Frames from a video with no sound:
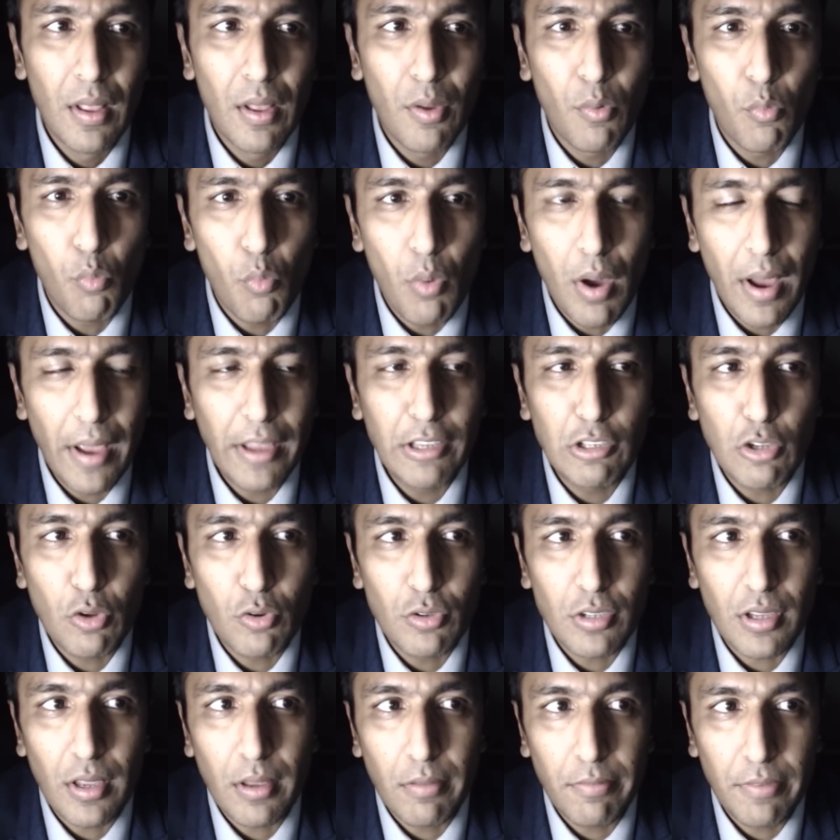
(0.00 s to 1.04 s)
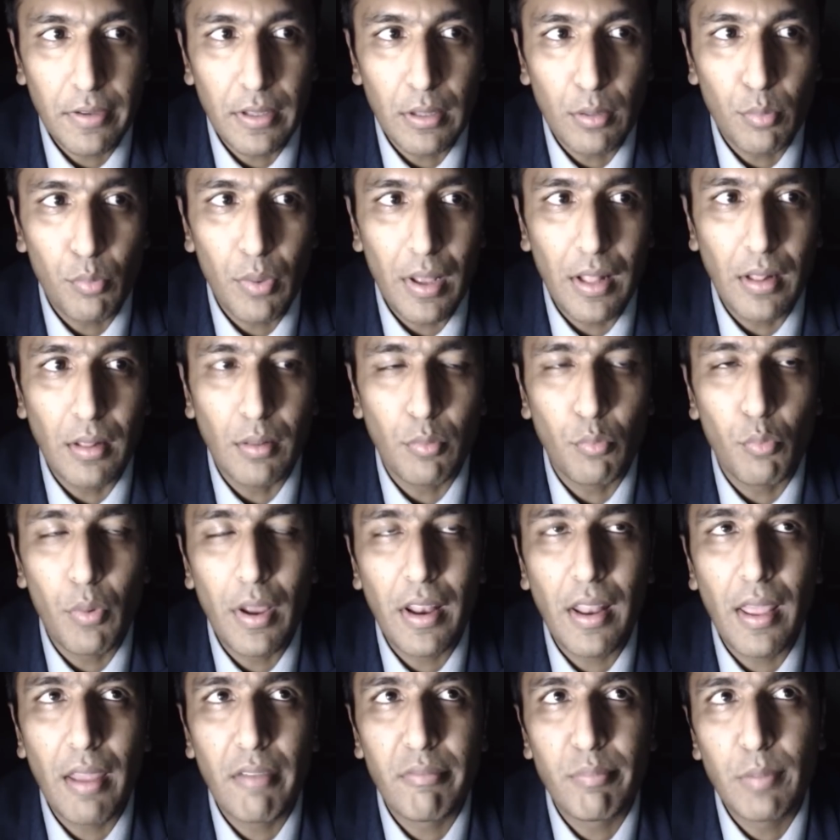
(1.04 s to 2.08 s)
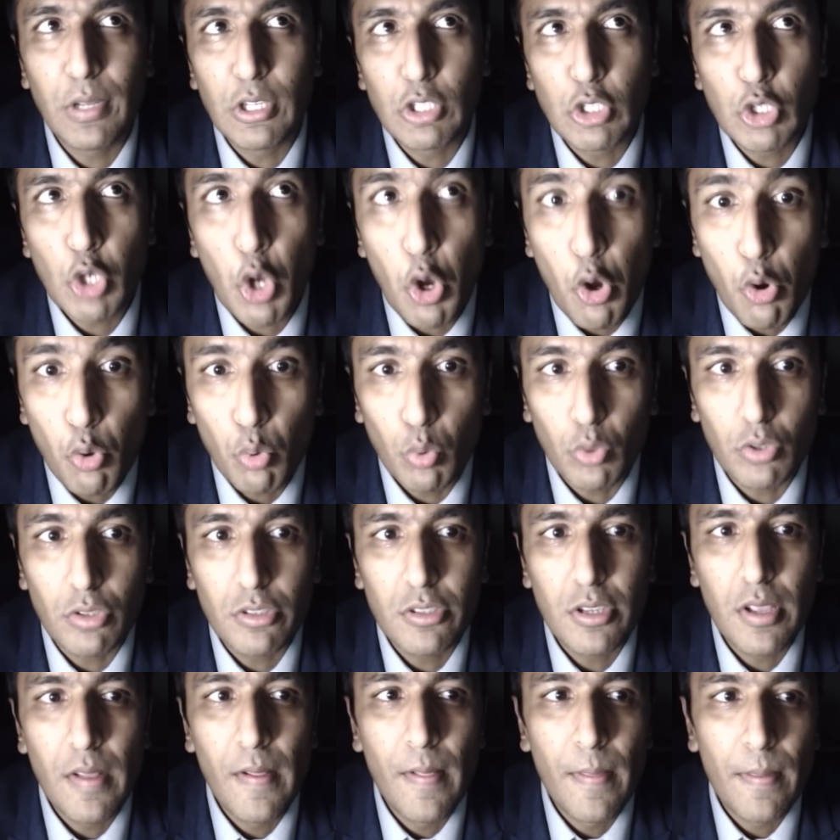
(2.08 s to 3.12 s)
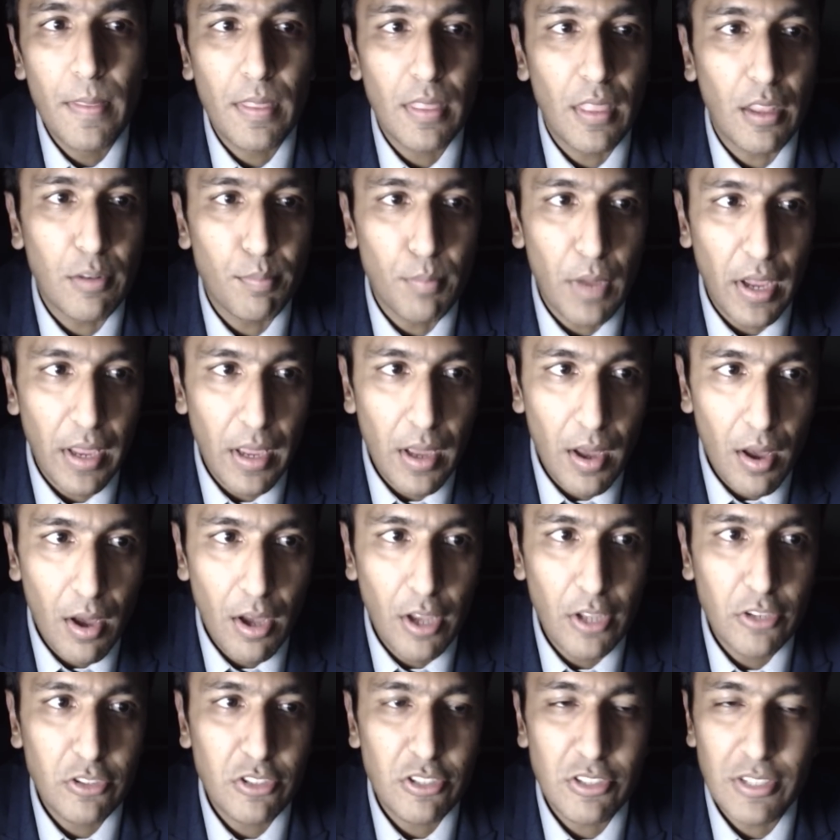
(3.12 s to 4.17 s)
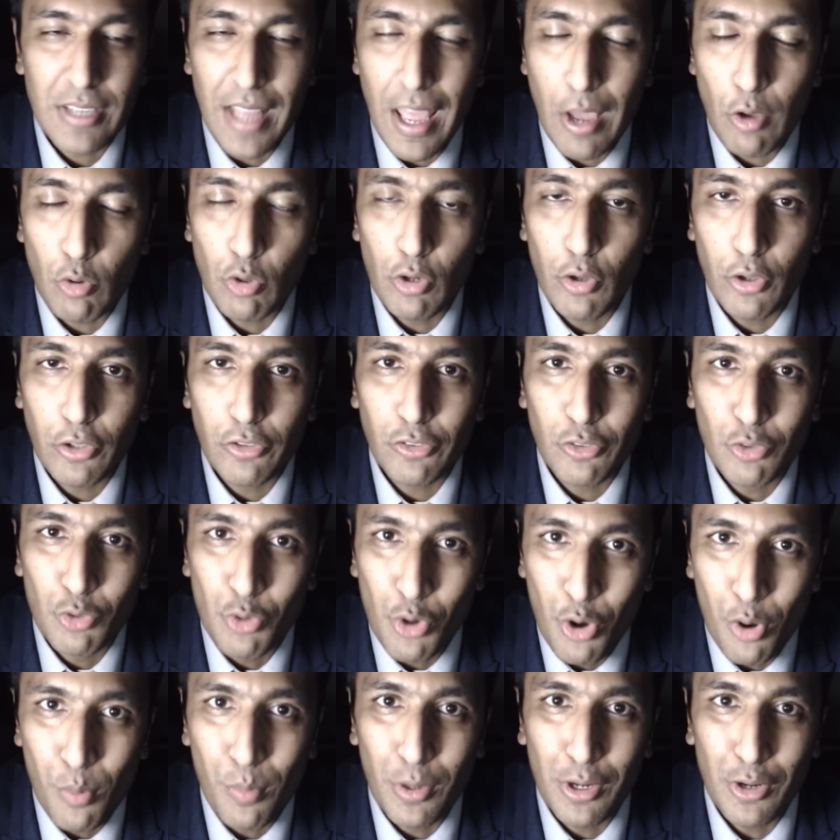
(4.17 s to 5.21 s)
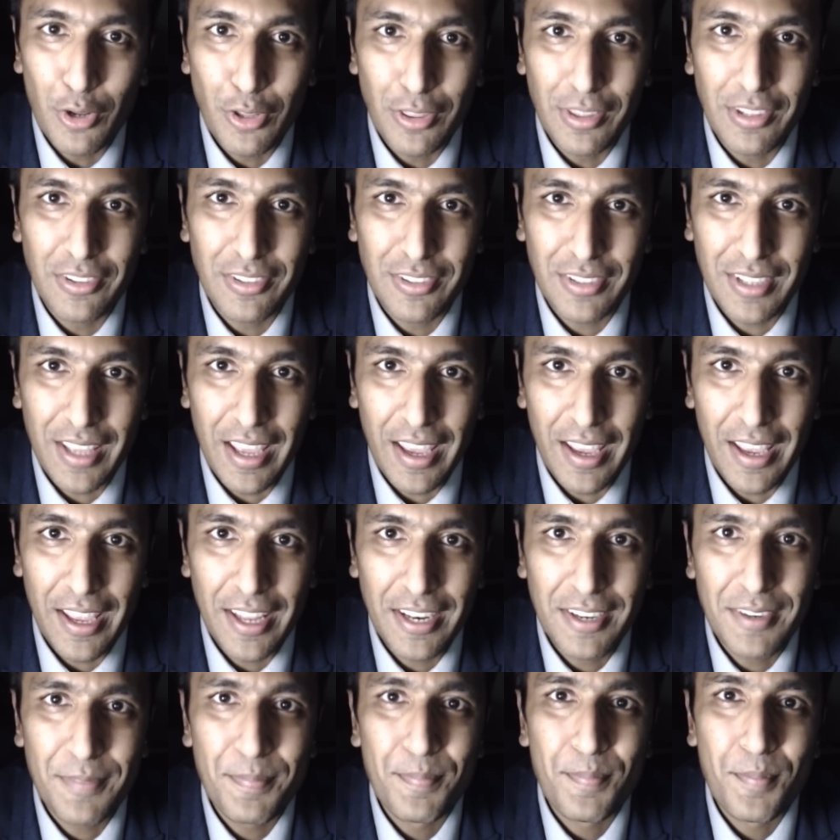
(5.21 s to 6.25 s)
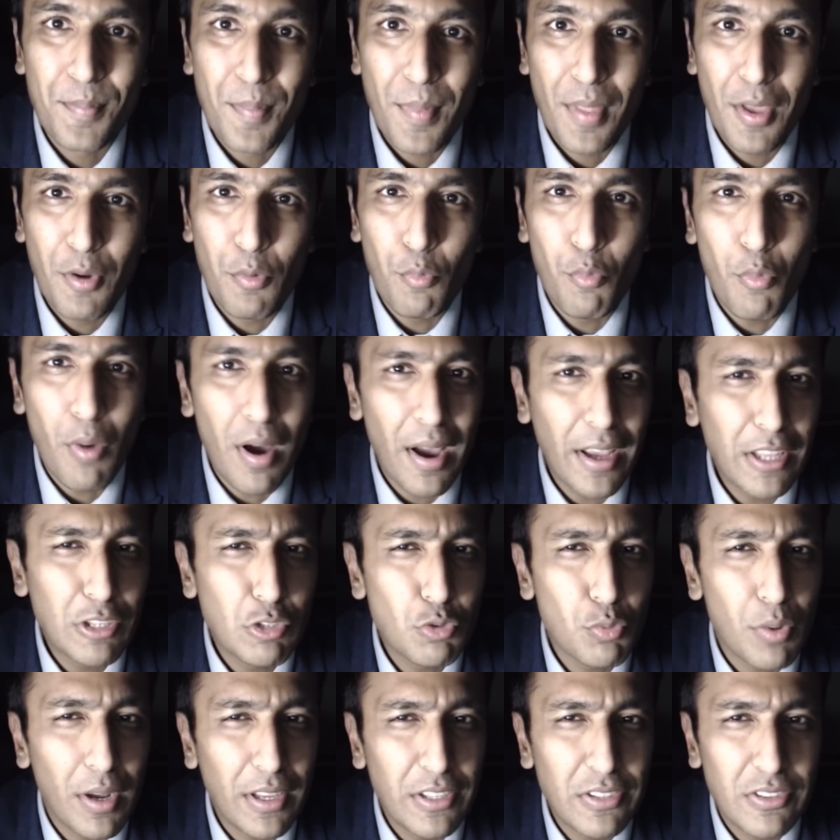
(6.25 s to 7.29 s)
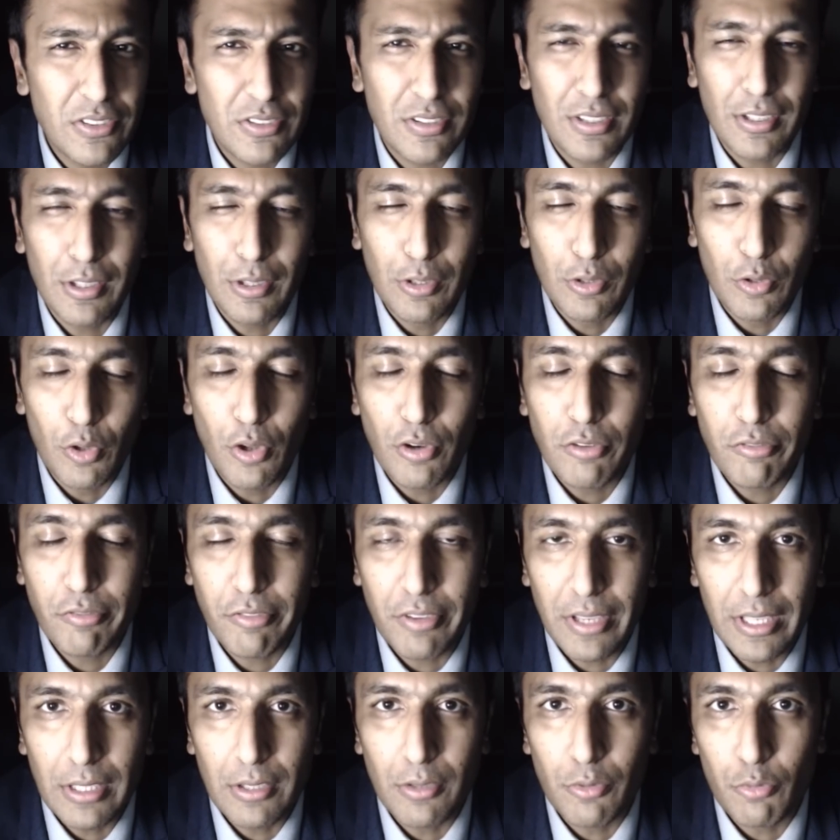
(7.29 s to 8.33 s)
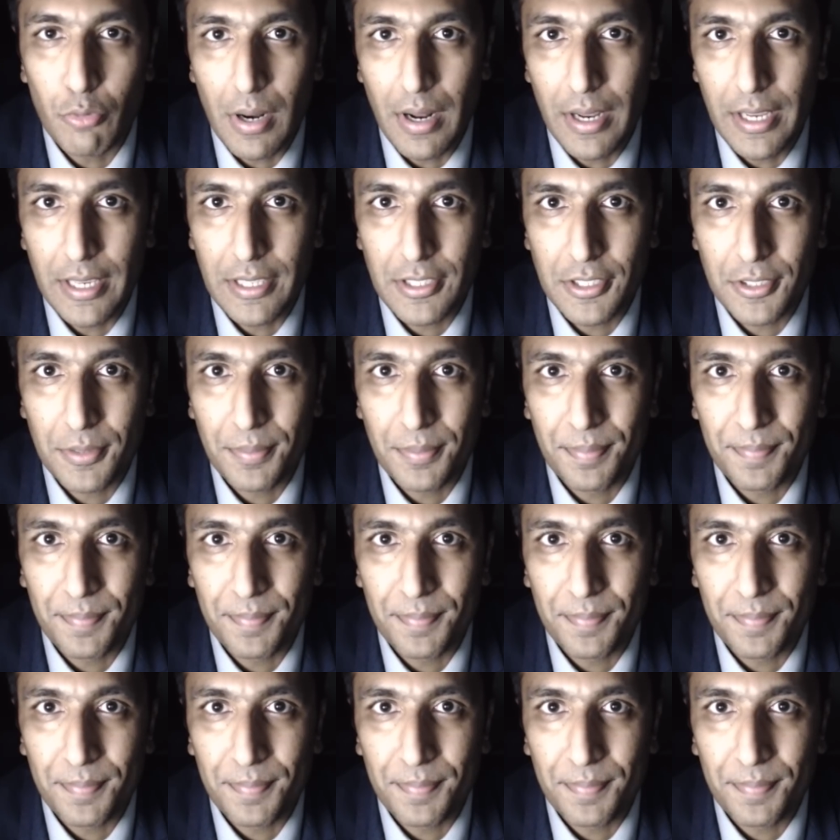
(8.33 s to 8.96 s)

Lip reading: Why don't I feel well? When I've been told that my heart now looks normal on the scan, why do I still not feel right?